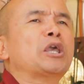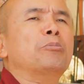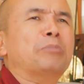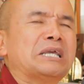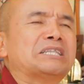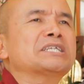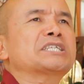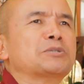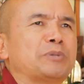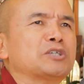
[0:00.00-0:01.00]
may this
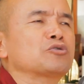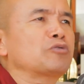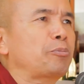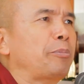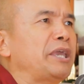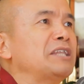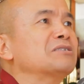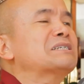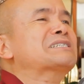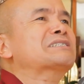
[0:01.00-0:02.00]
experience of the
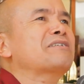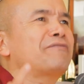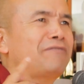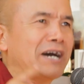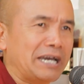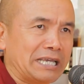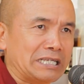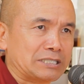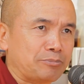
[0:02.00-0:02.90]
pain suffice.